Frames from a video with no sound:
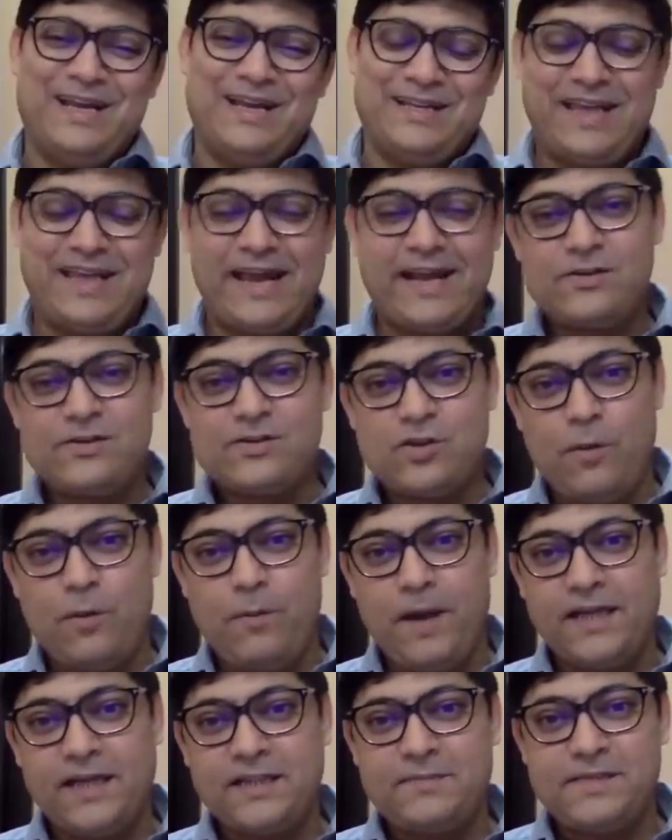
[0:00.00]
Thank you so
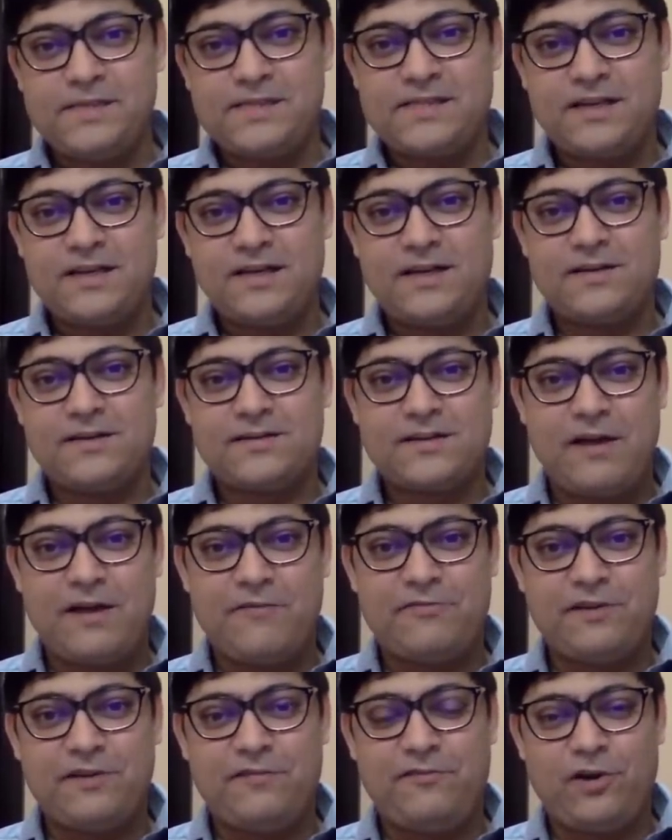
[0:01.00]
much, Mr.
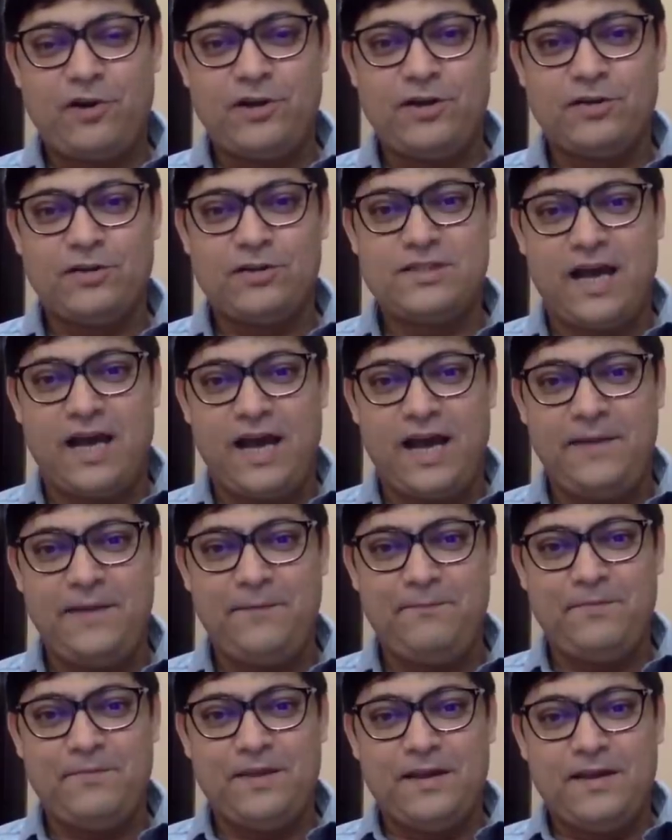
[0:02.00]
Kafka, for your
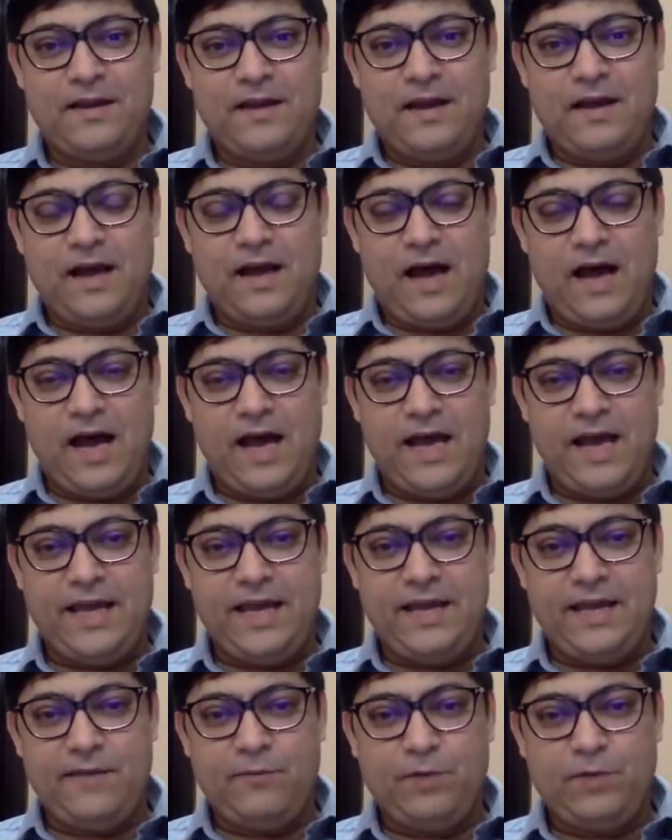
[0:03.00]
time.
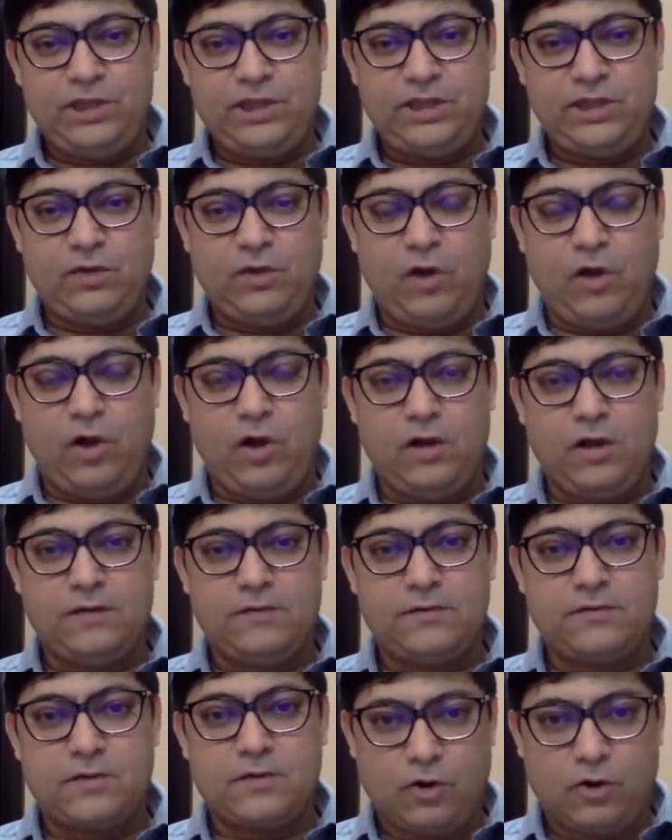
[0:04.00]
I wish you all
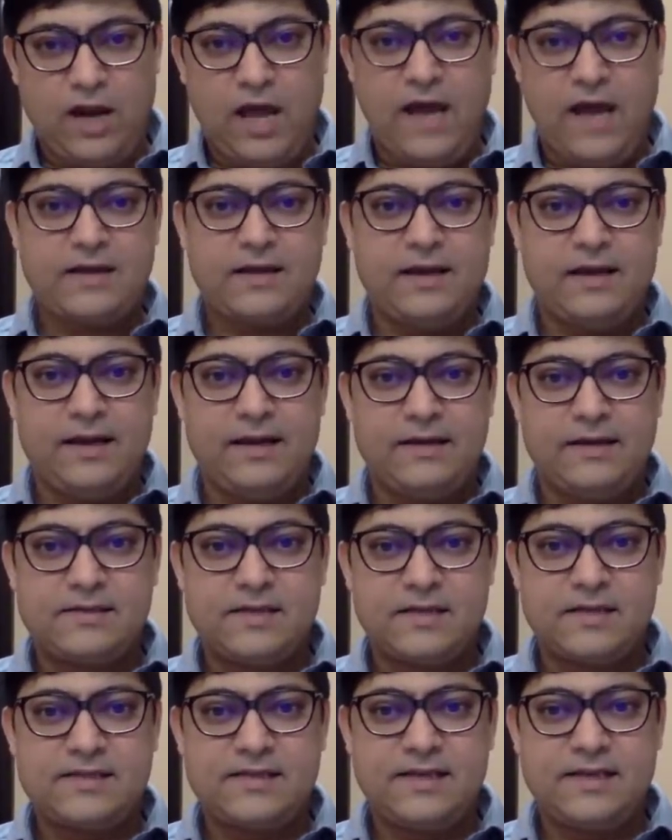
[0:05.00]
good luck and
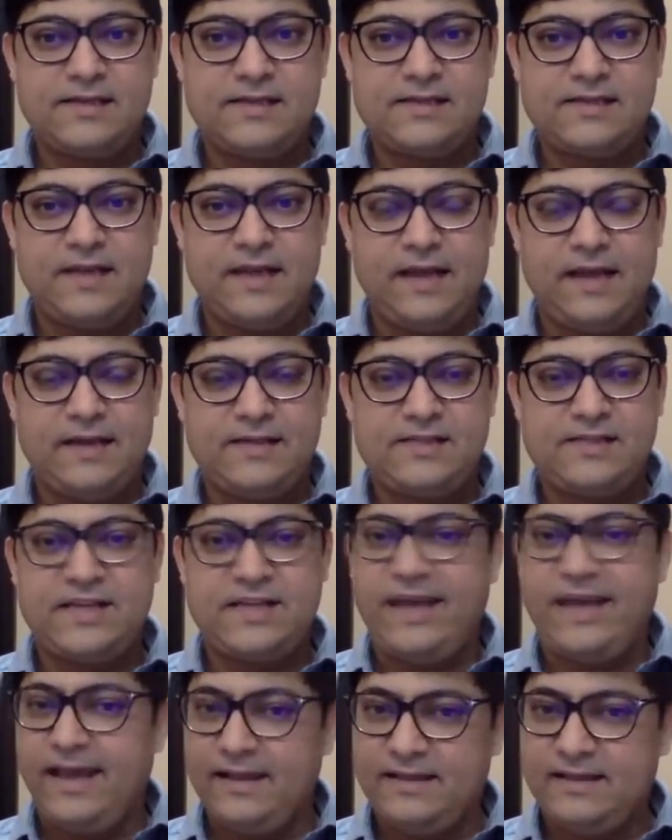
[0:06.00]
success and
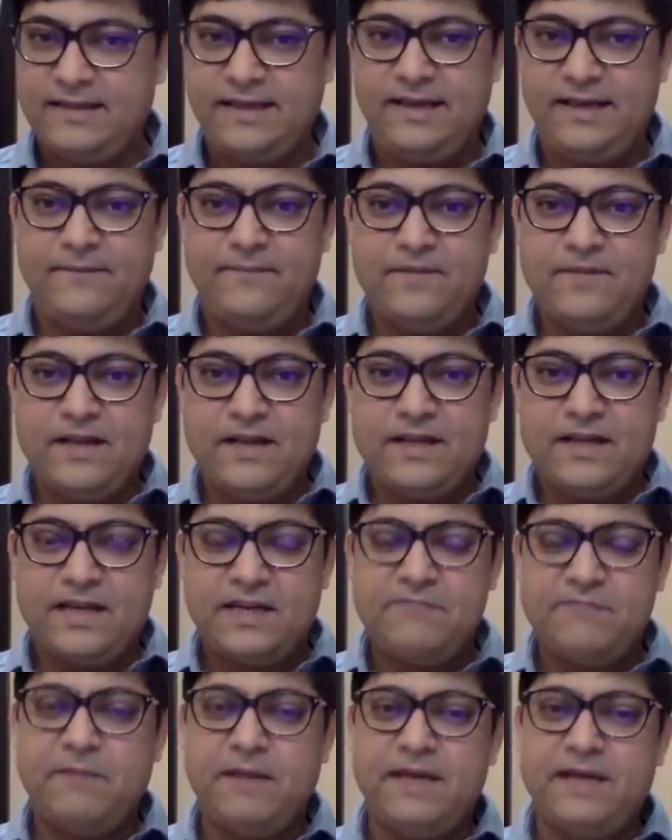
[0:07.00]
stay healthy.
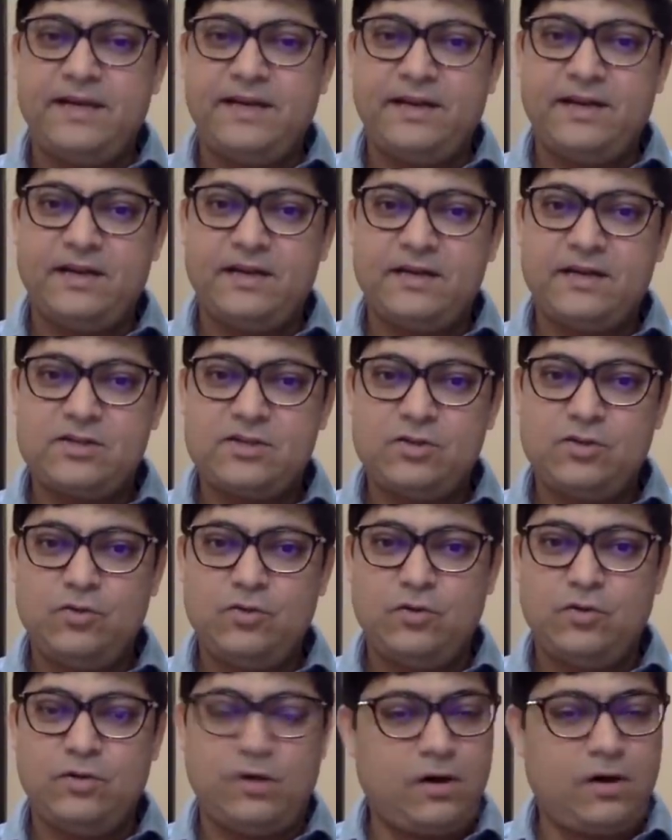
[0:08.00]
Give my regards
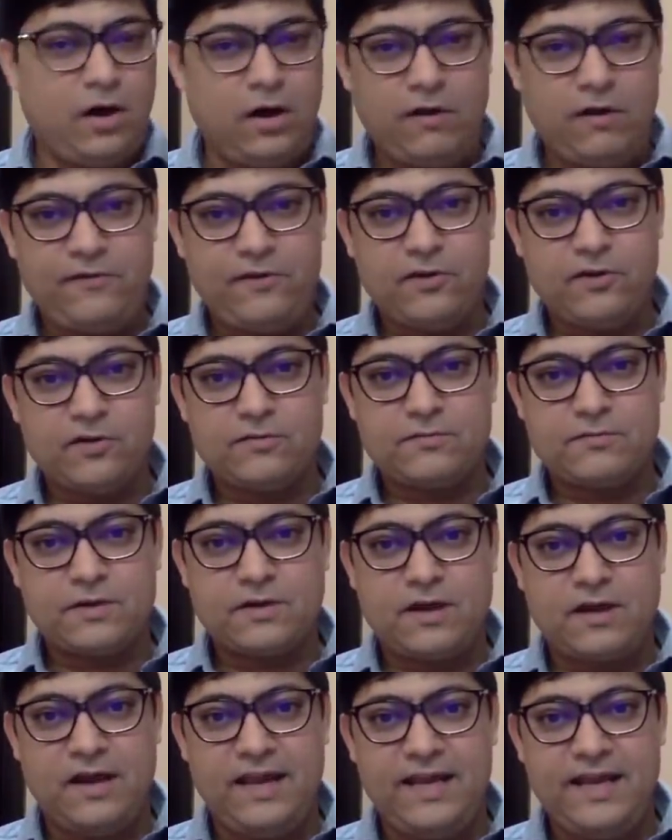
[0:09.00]
to all of your
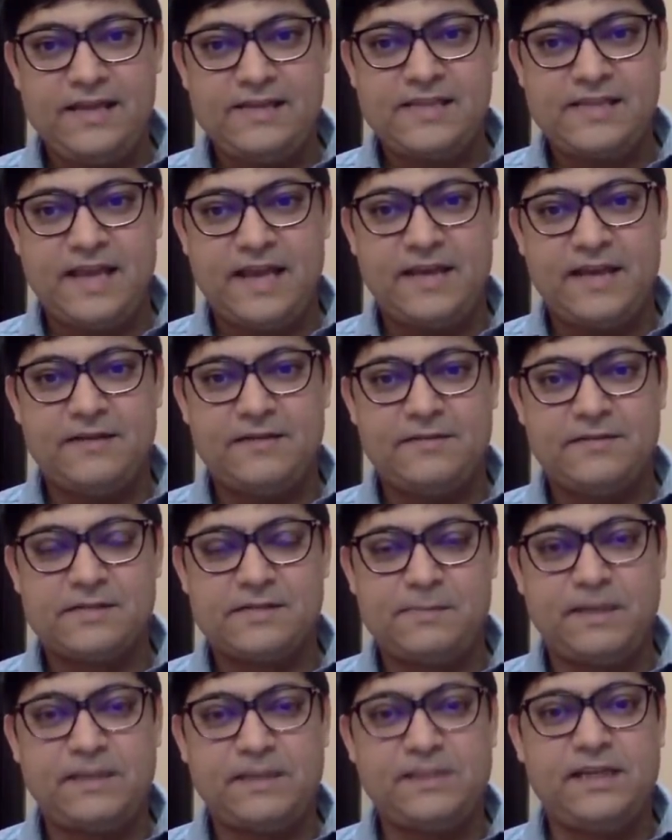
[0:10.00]
colleagues and
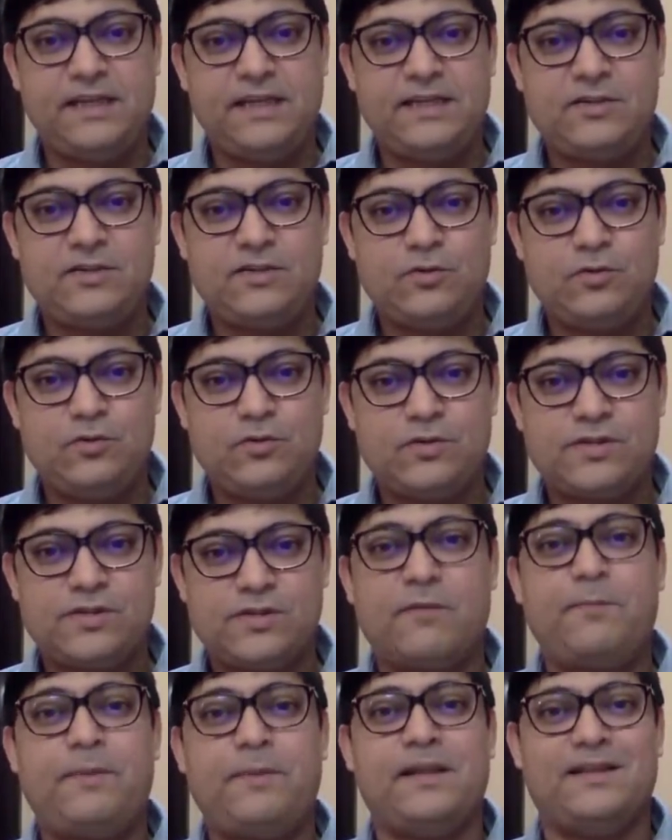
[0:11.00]
especially to
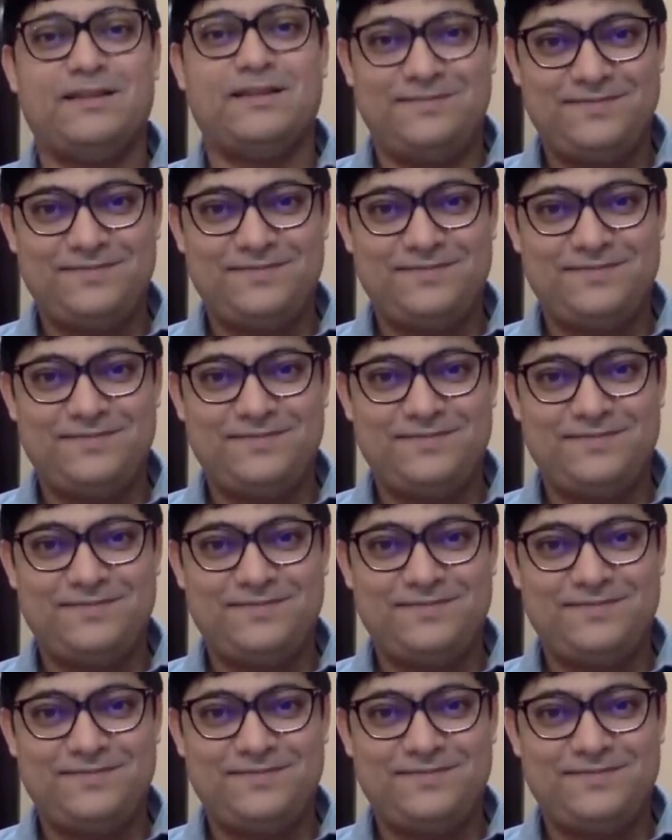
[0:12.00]
Serpil.